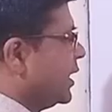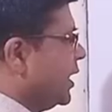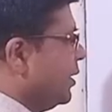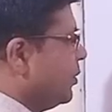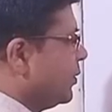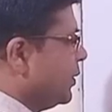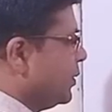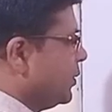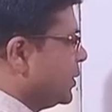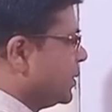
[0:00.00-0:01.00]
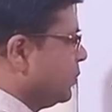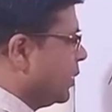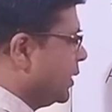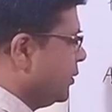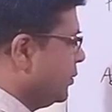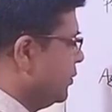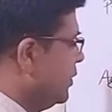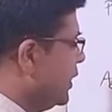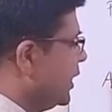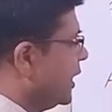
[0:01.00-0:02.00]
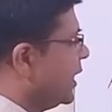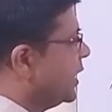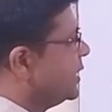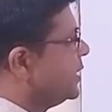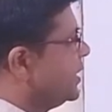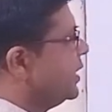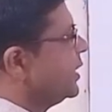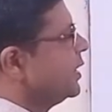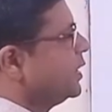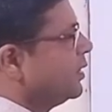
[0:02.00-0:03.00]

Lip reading: the help of equation 1, 2 and 3.